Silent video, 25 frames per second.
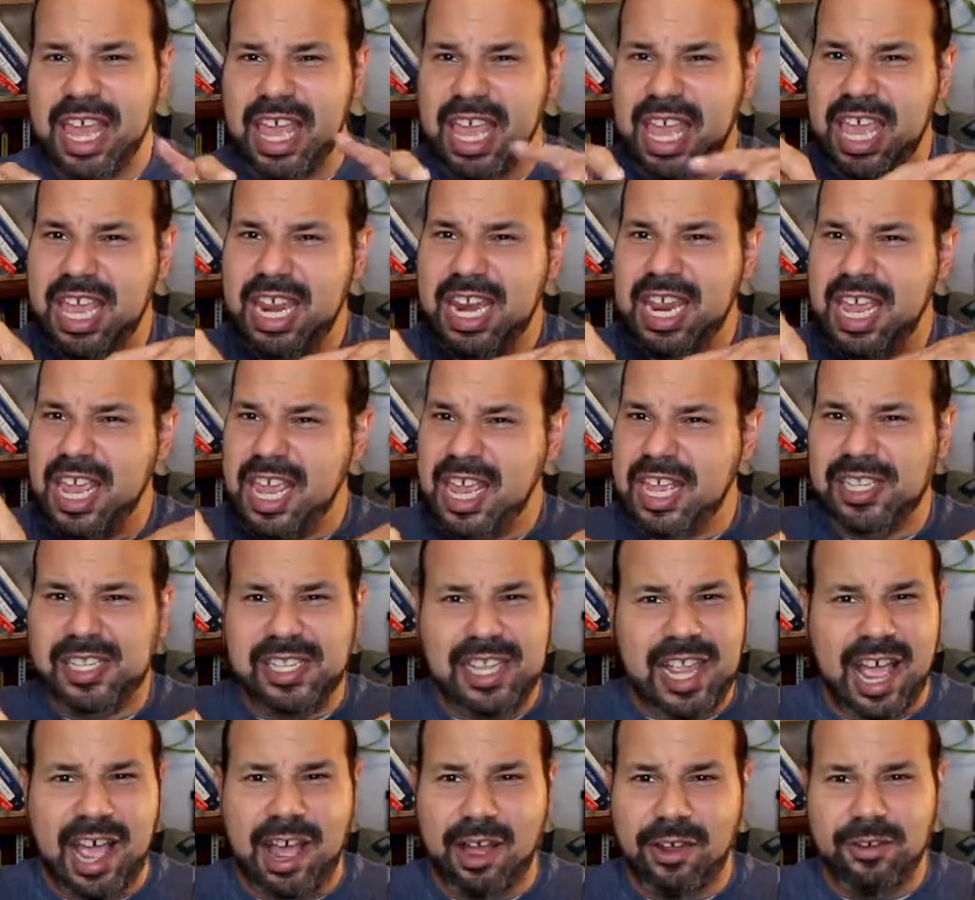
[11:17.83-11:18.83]
It is
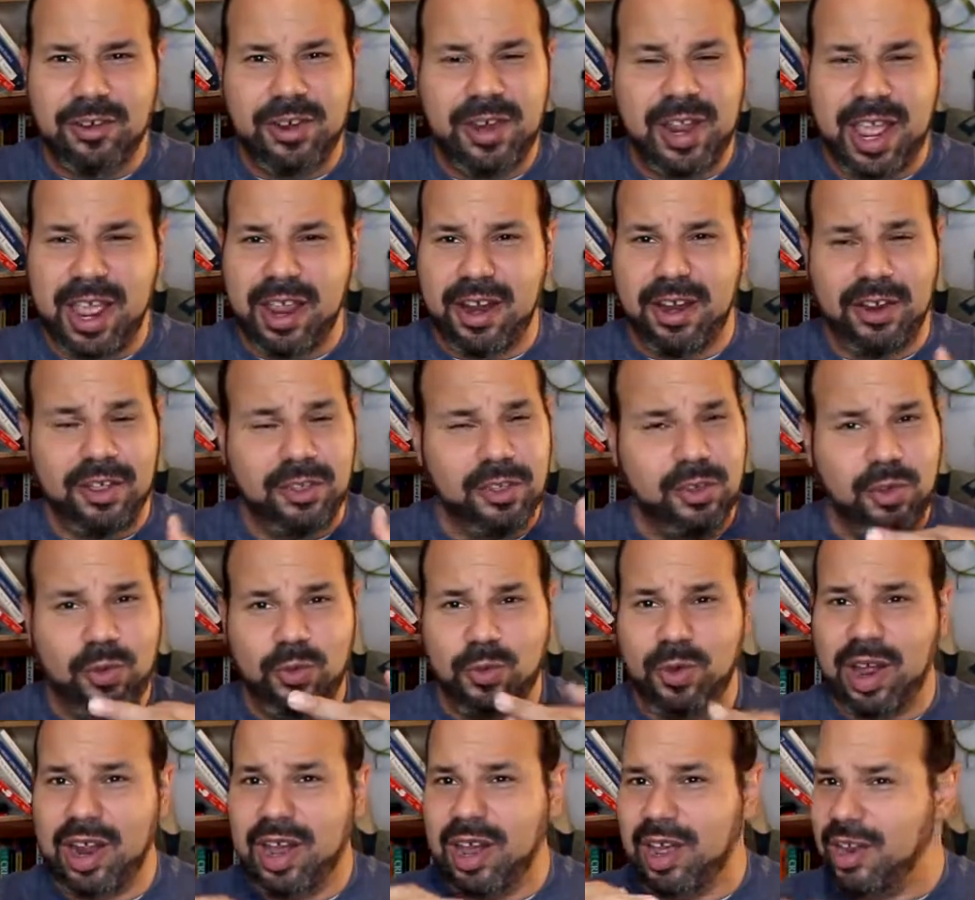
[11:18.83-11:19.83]
down there. You
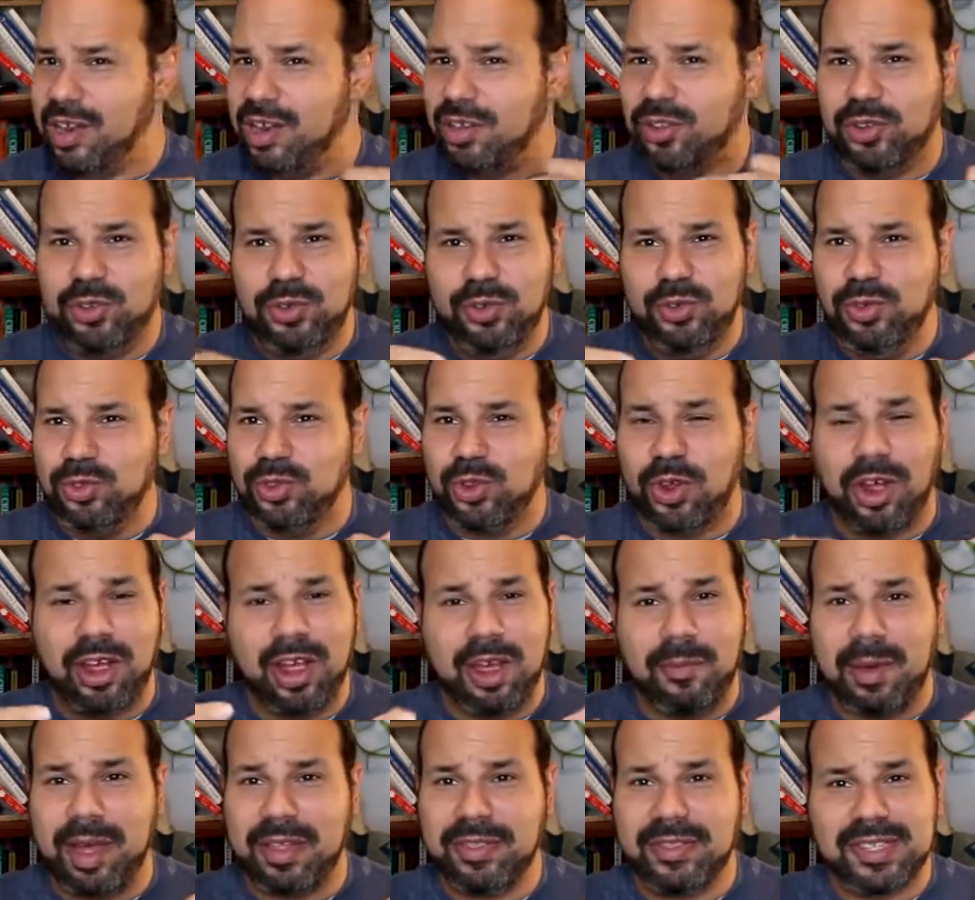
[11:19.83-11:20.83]
want to
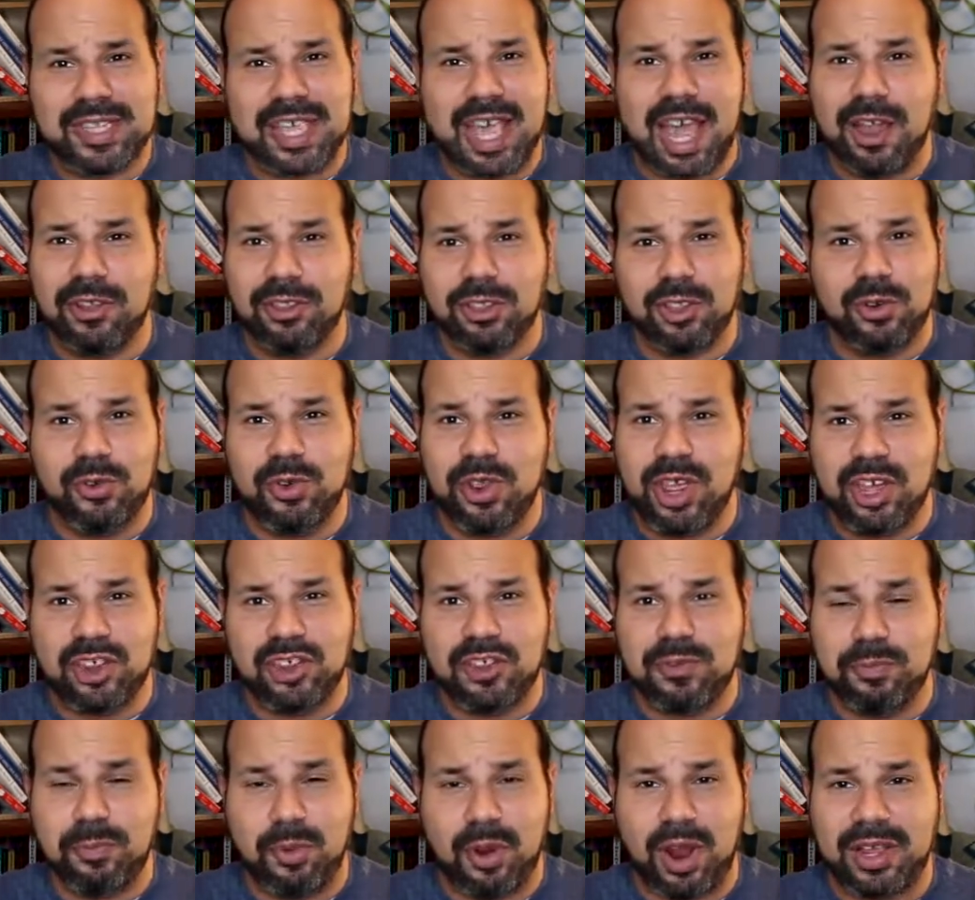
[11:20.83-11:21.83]
talk about this character
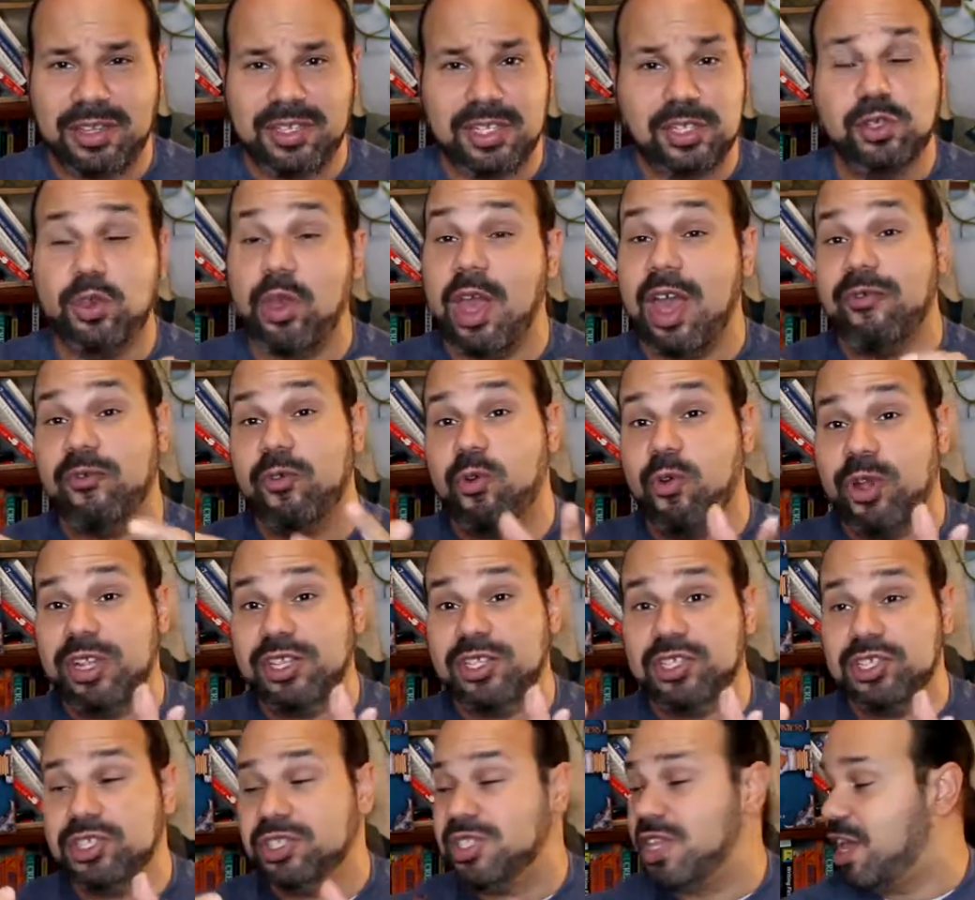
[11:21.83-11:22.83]
creation process, you have
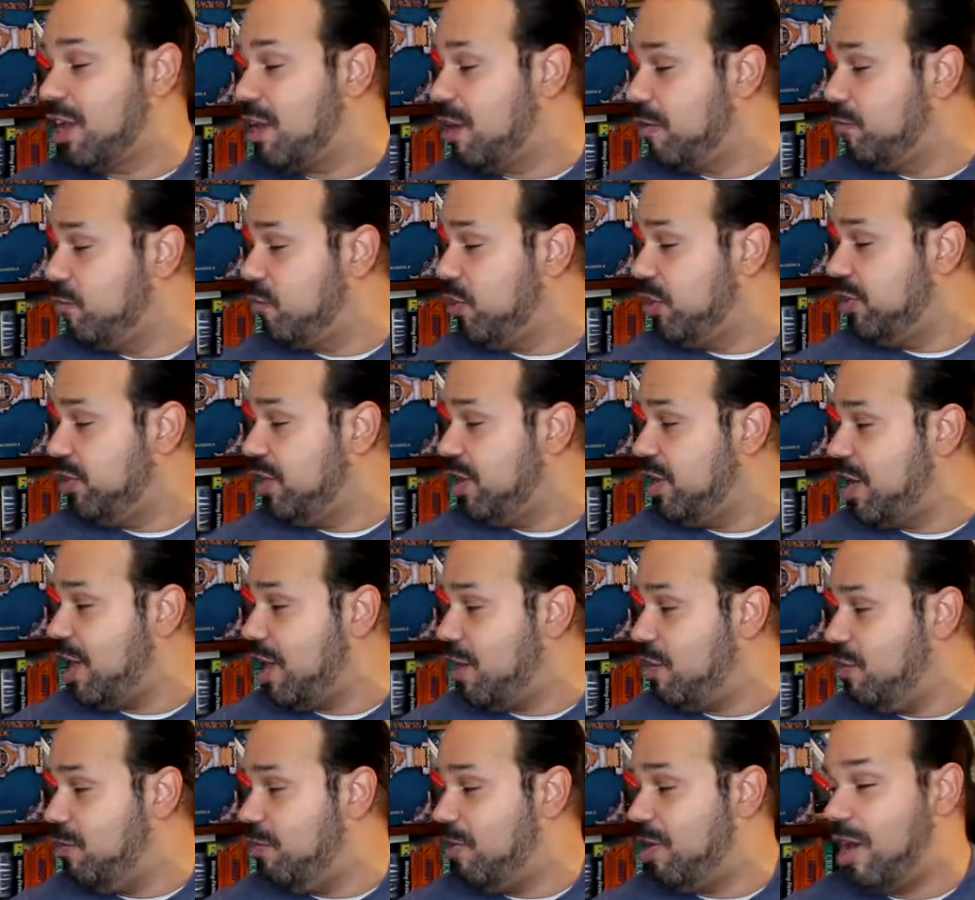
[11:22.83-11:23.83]
questions like our friend did
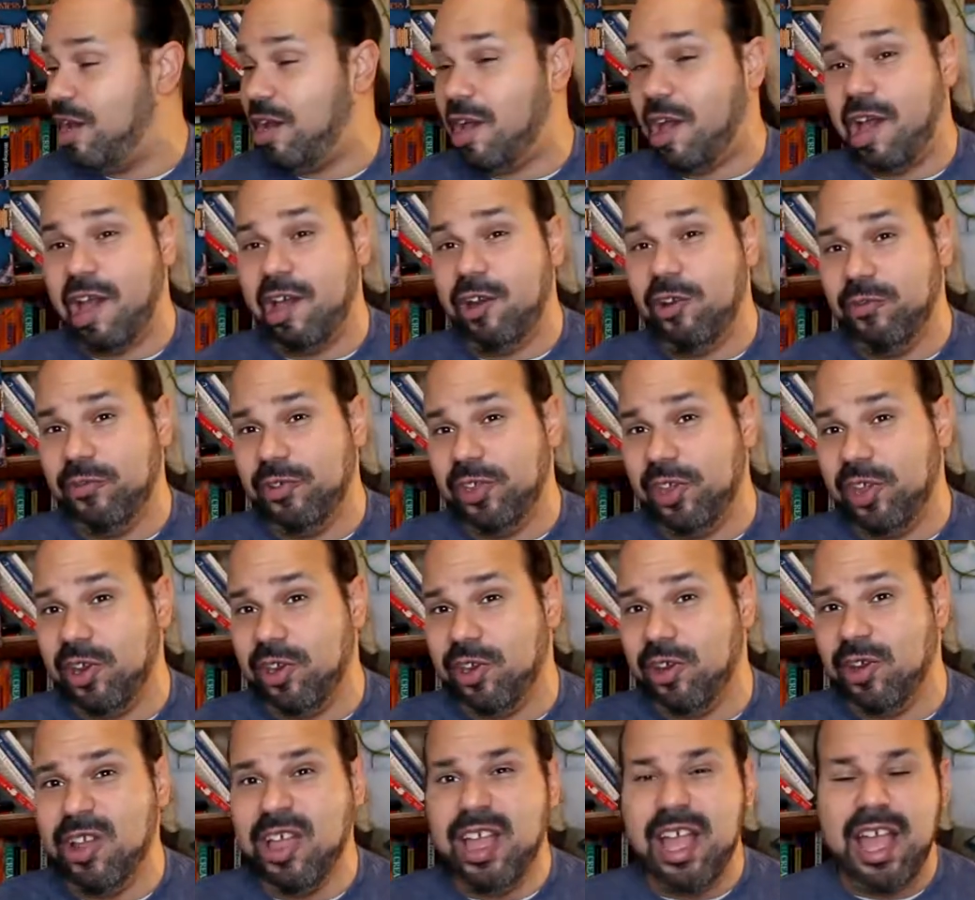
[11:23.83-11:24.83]
had over
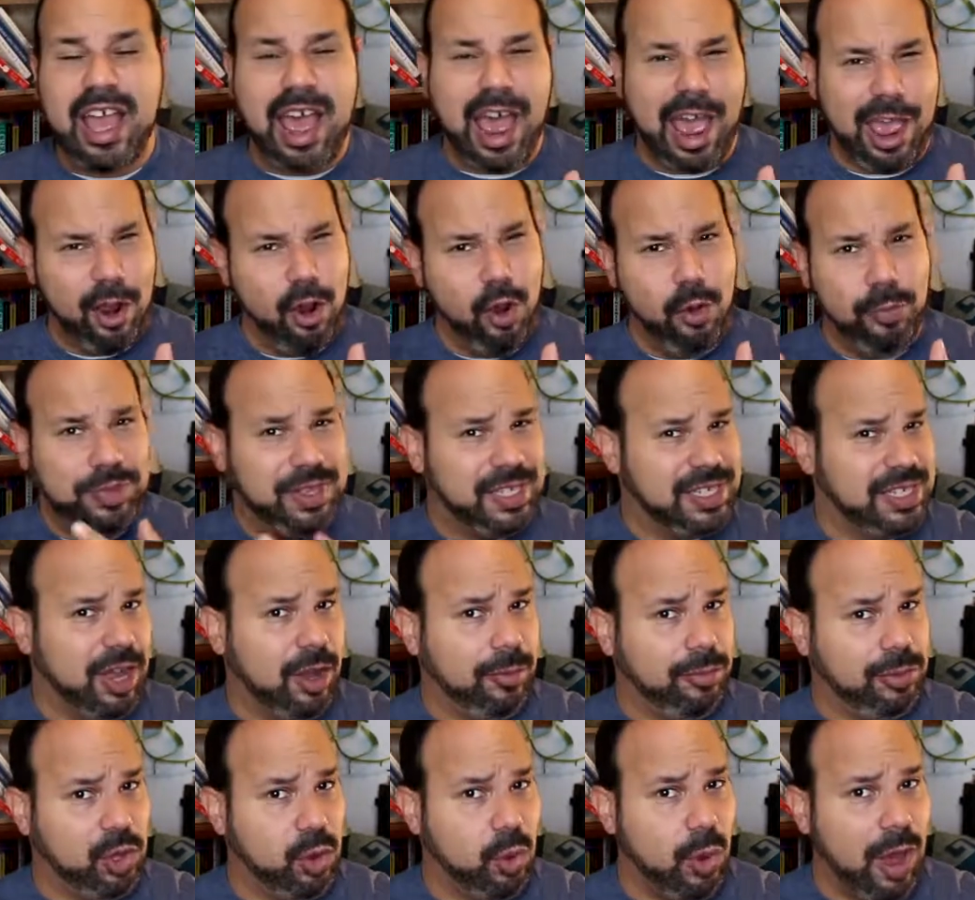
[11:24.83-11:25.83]
here. I hope this
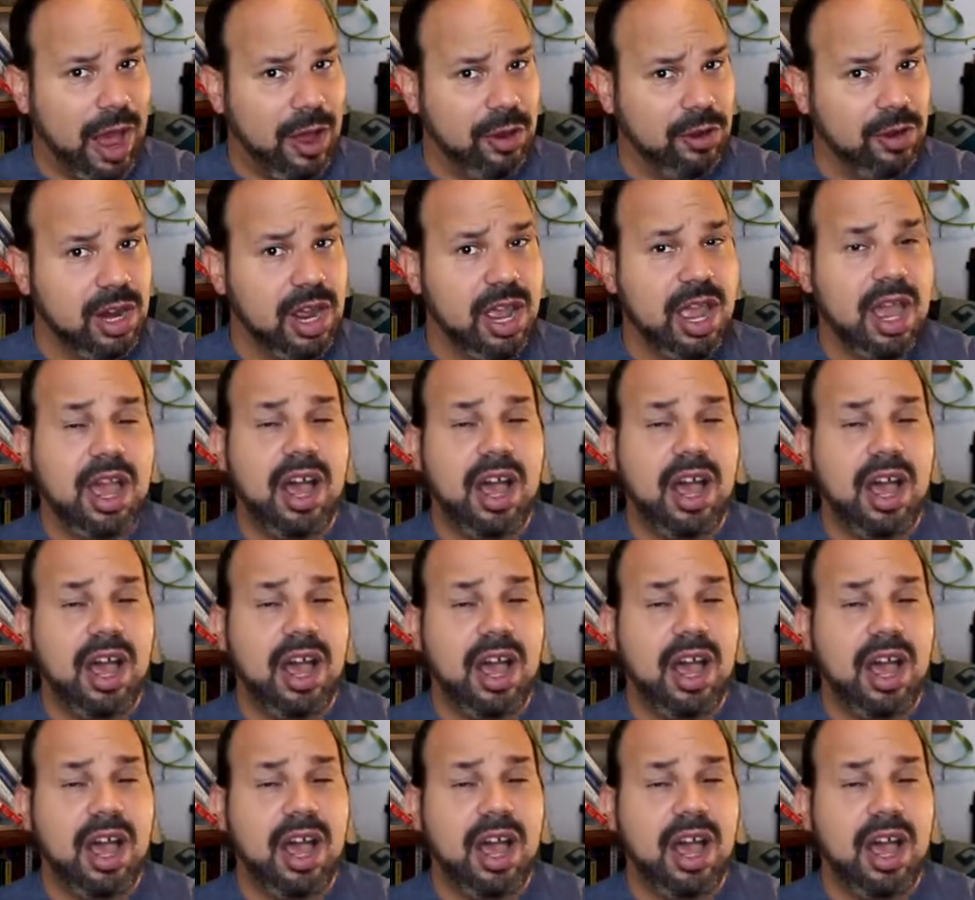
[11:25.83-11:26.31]
helped you out.